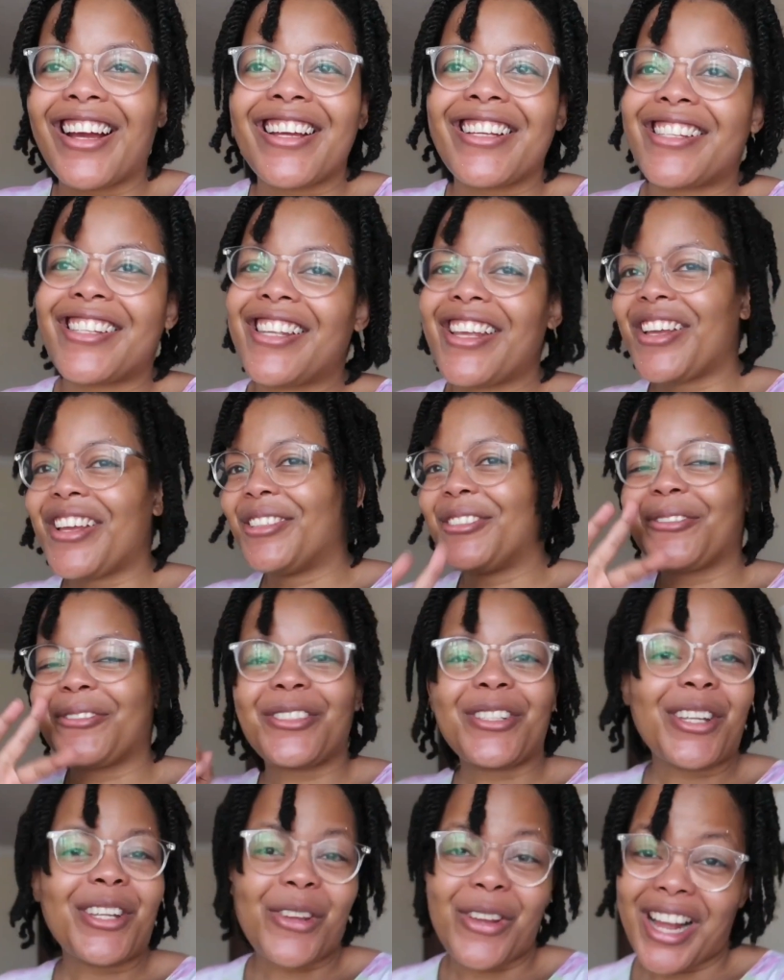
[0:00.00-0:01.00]
guys
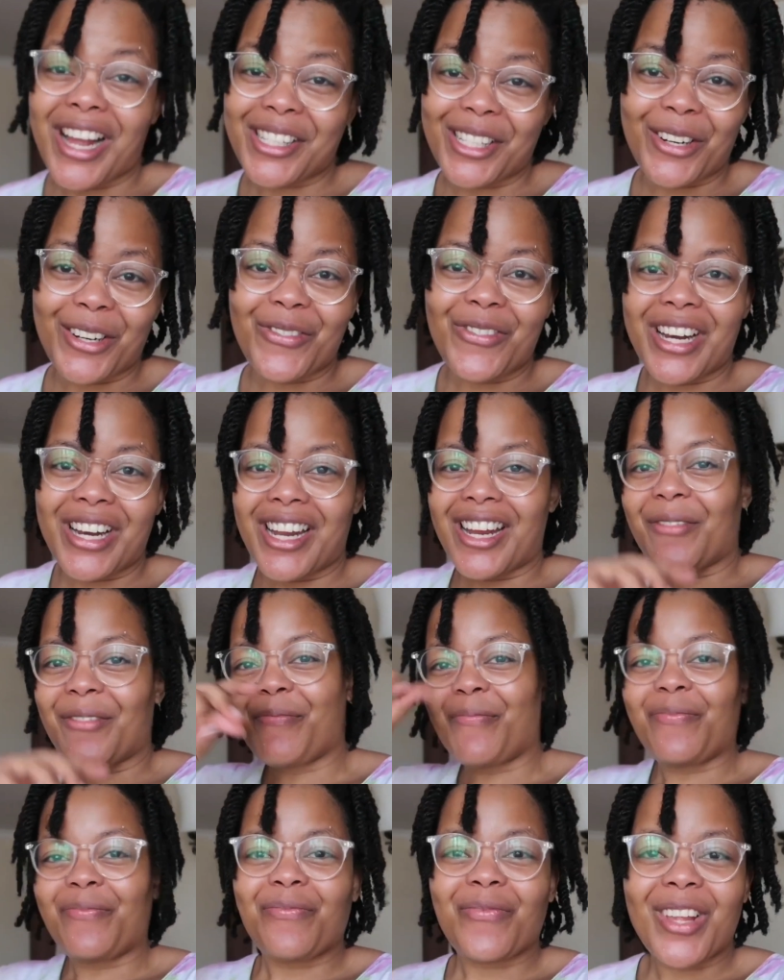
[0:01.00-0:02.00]
you guys are not ready
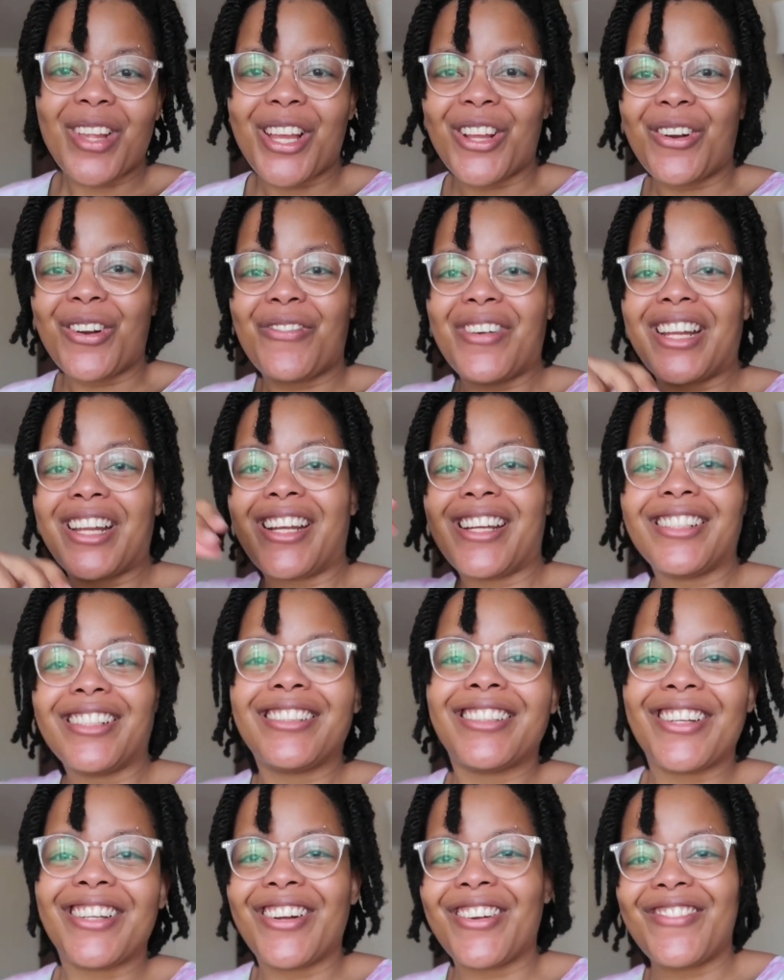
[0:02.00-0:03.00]
you're not ready
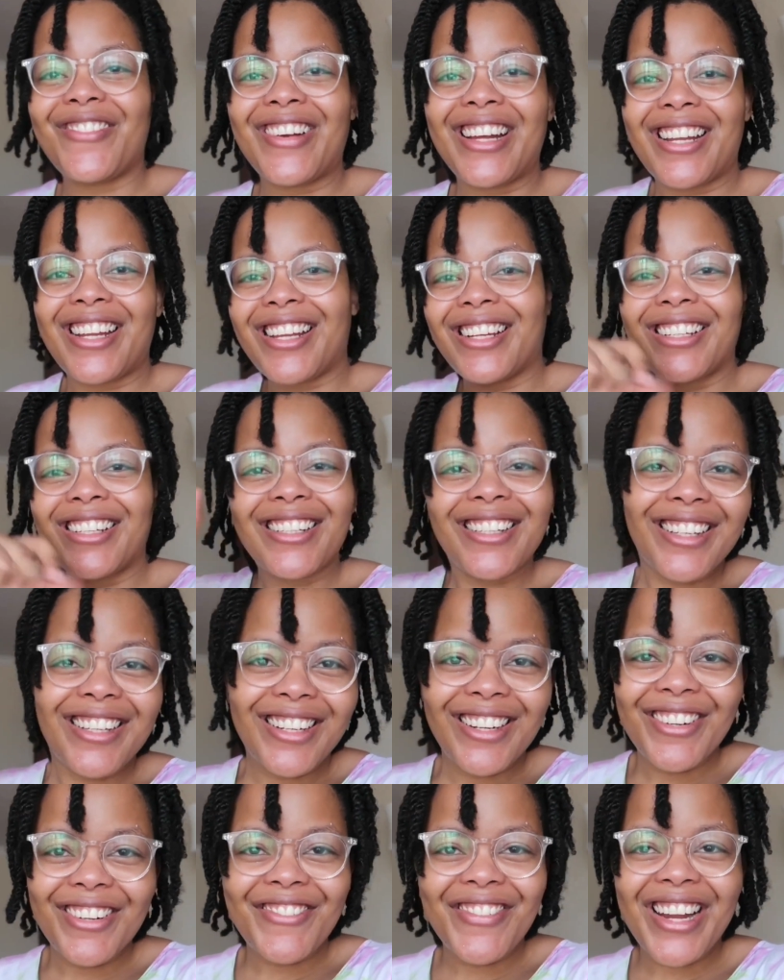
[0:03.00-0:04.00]
you're not ready you're
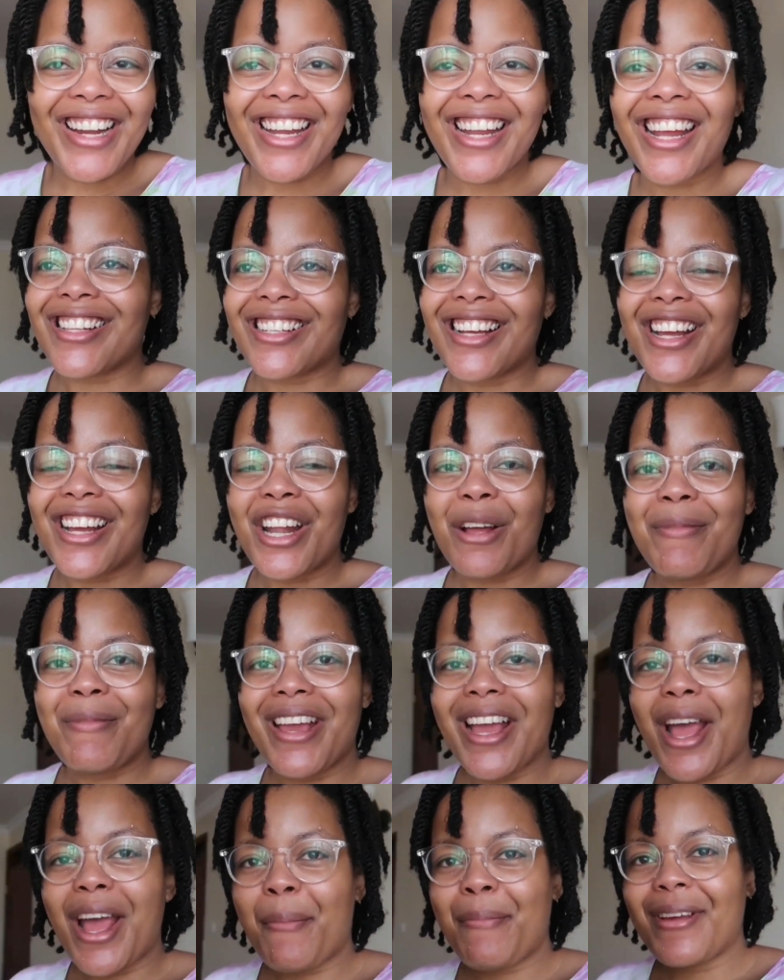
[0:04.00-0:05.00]
not ready it's gonna
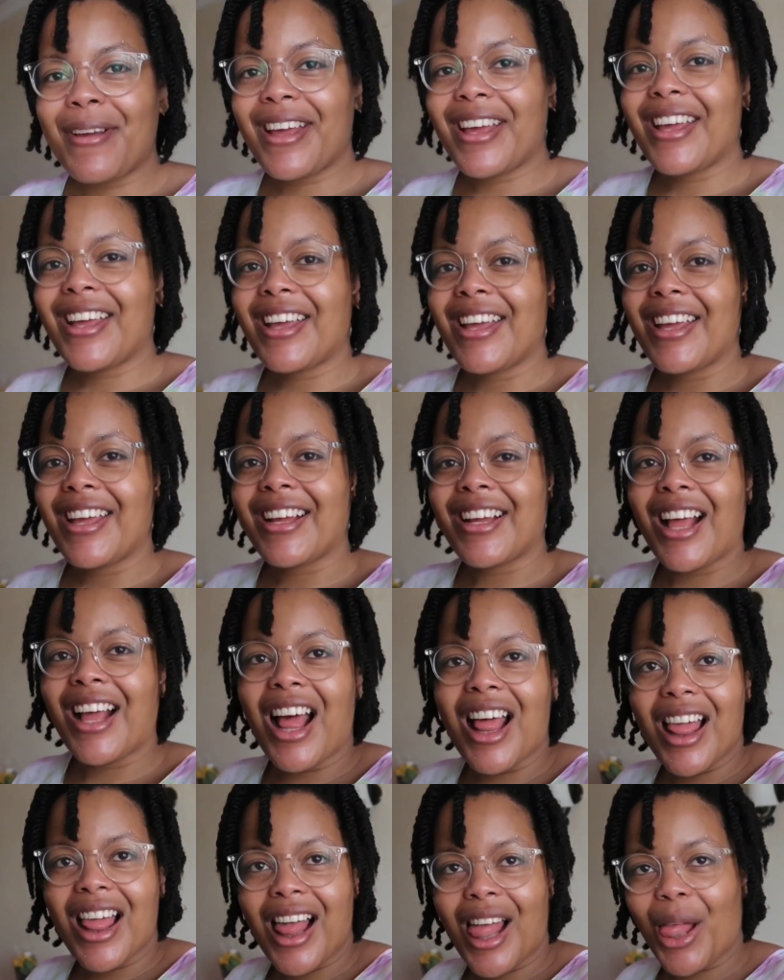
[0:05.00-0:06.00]
be epic
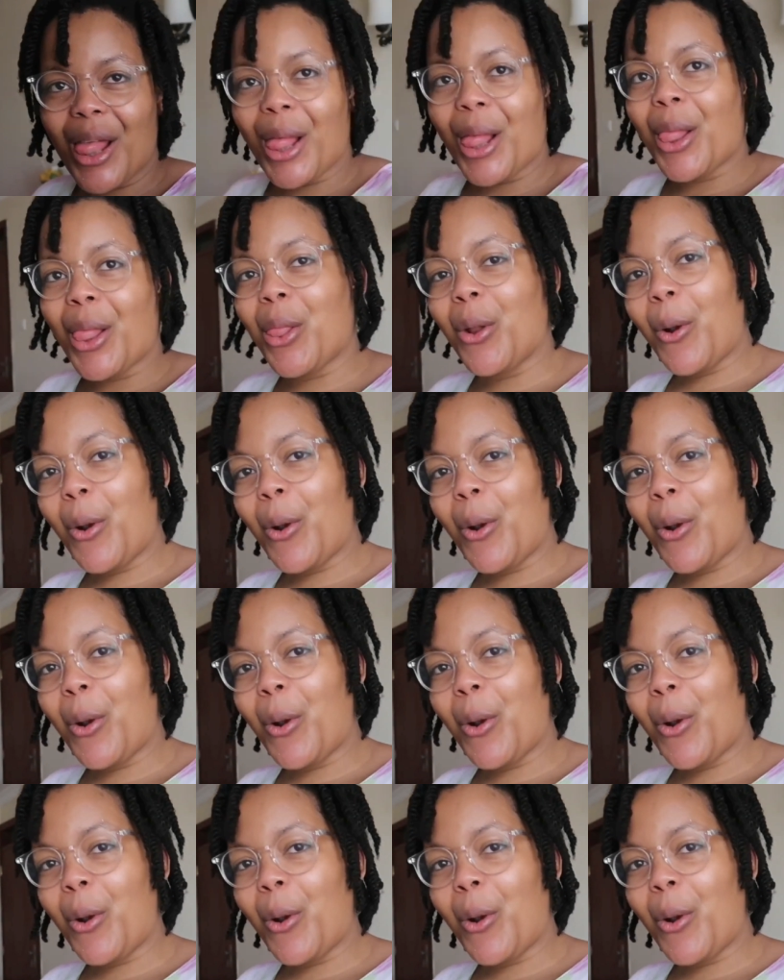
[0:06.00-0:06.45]
uh-oh